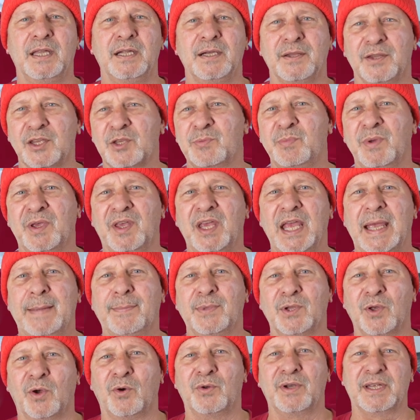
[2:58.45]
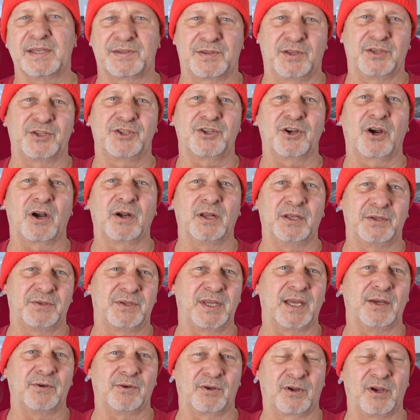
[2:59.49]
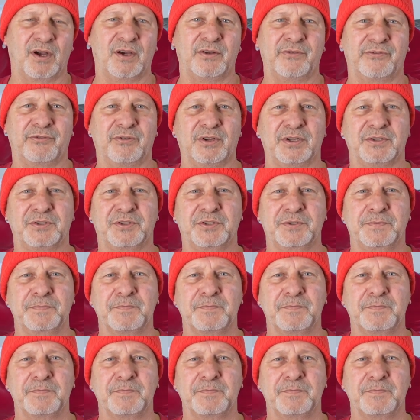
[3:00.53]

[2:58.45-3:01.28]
This became known as the Charlottetown Conference.